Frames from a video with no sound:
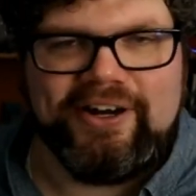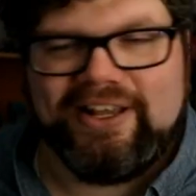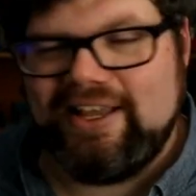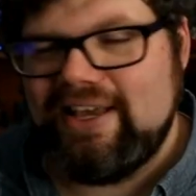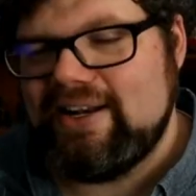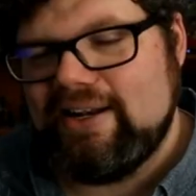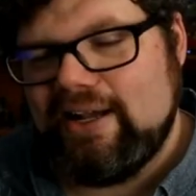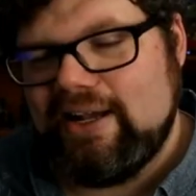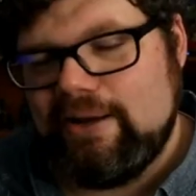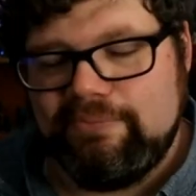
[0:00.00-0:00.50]

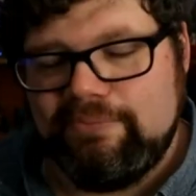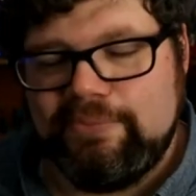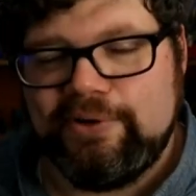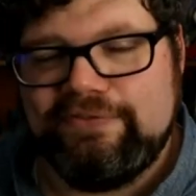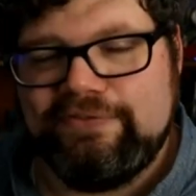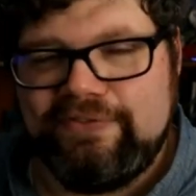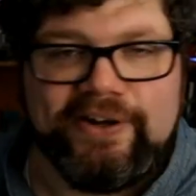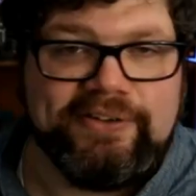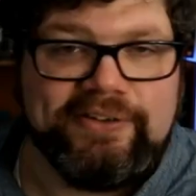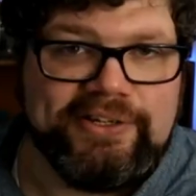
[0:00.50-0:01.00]
Again, I'm
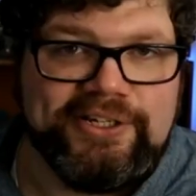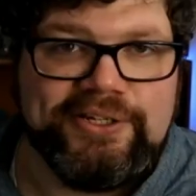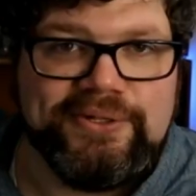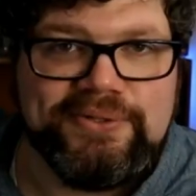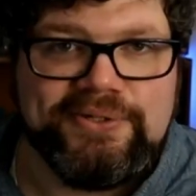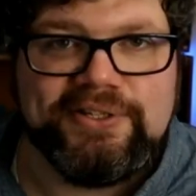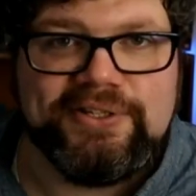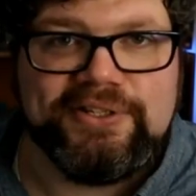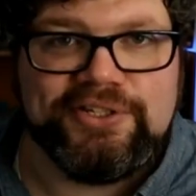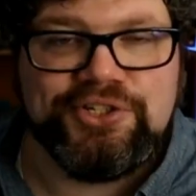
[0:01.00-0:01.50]
fairly
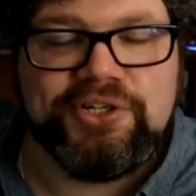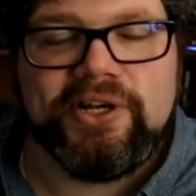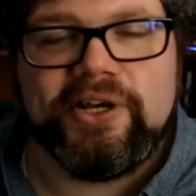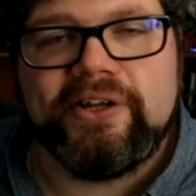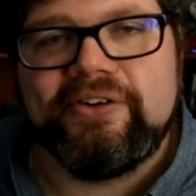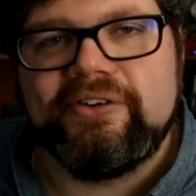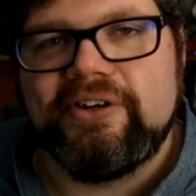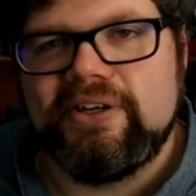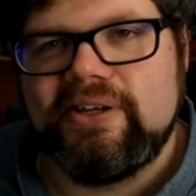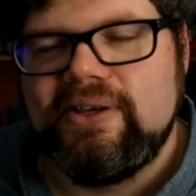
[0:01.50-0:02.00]
new to the
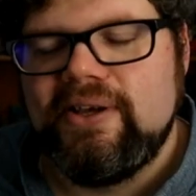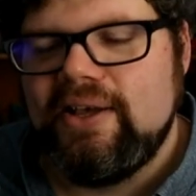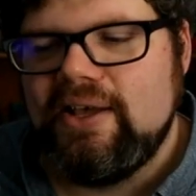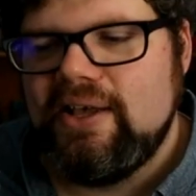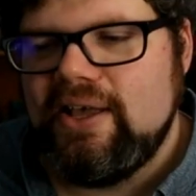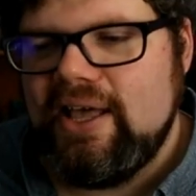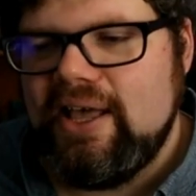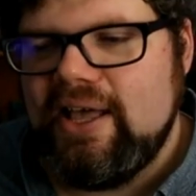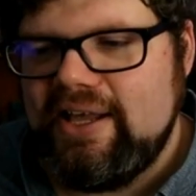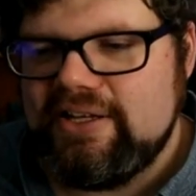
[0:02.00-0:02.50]
genre,
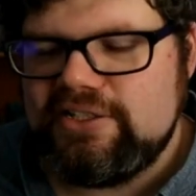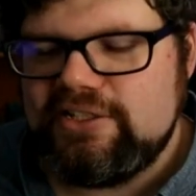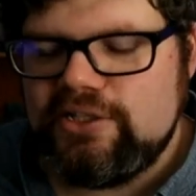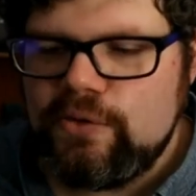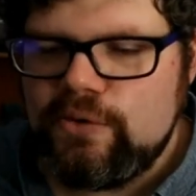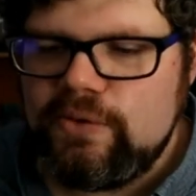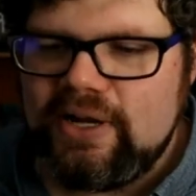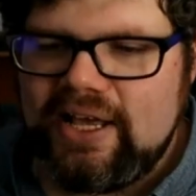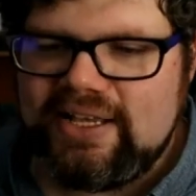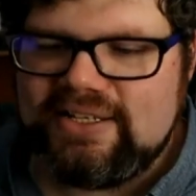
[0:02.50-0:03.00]
and it's
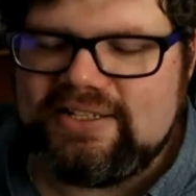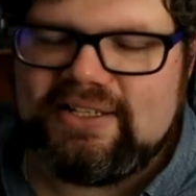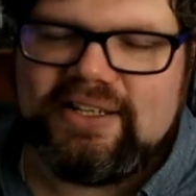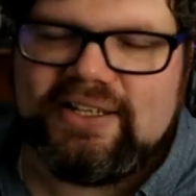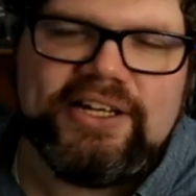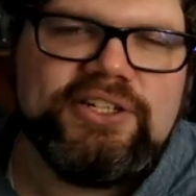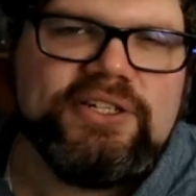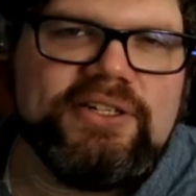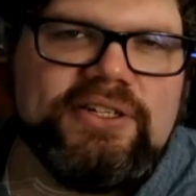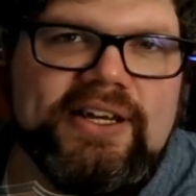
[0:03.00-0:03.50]
known as
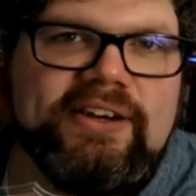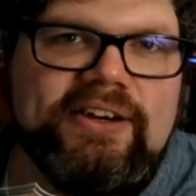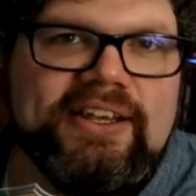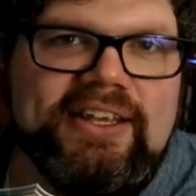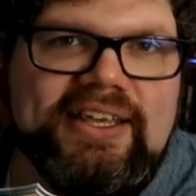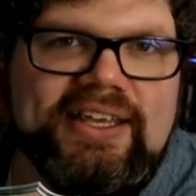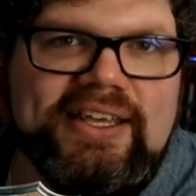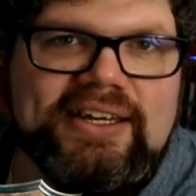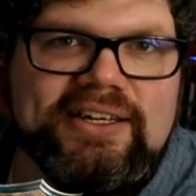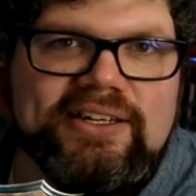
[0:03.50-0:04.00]

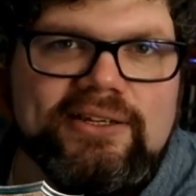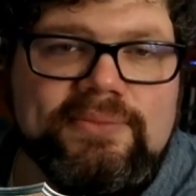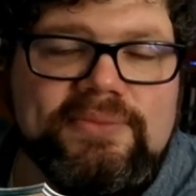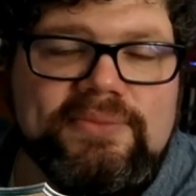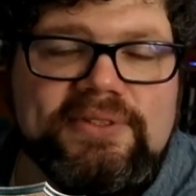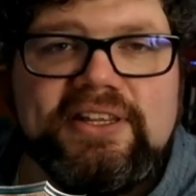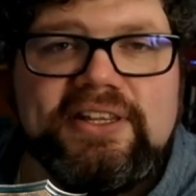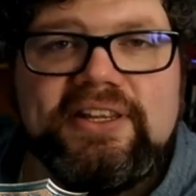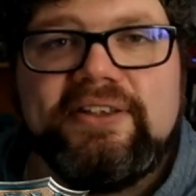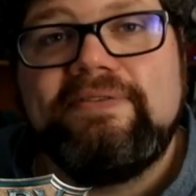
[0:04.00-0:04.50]
Legendary
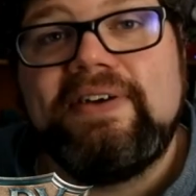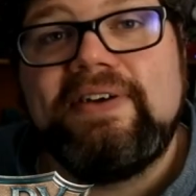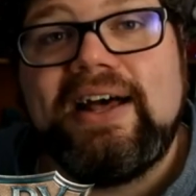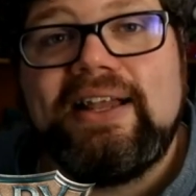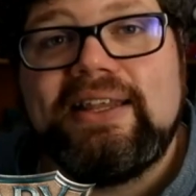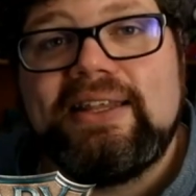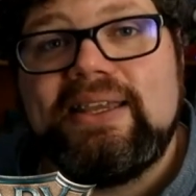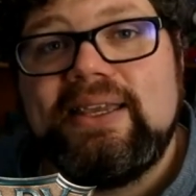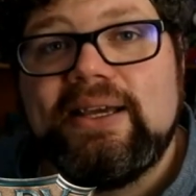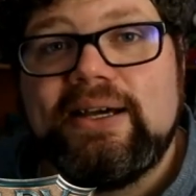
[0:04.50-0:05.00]
Kingdoms, The
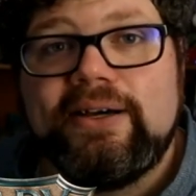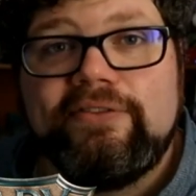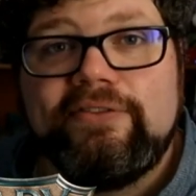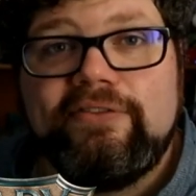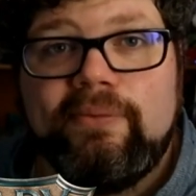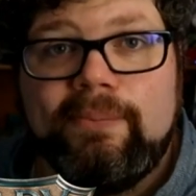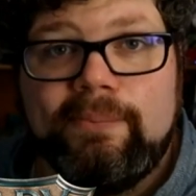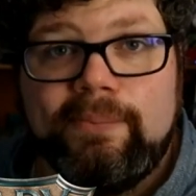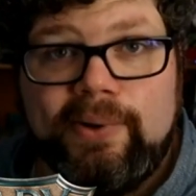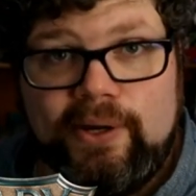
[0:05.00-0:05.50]
Valley
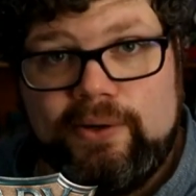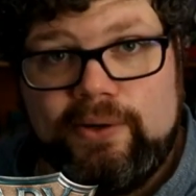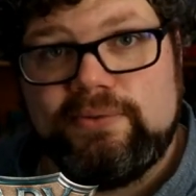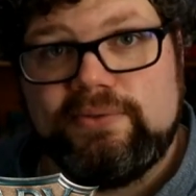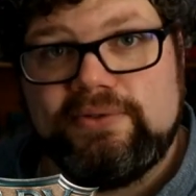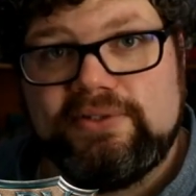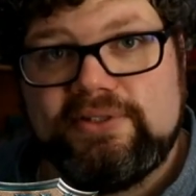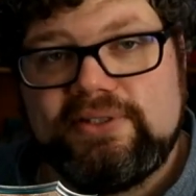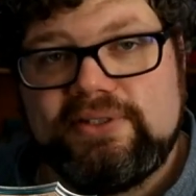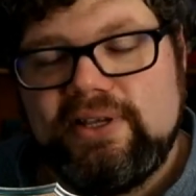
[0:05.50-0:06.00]
of
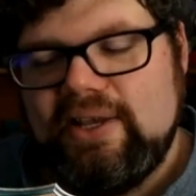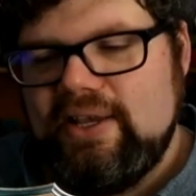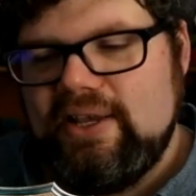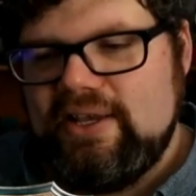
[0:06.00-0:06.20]
Bones.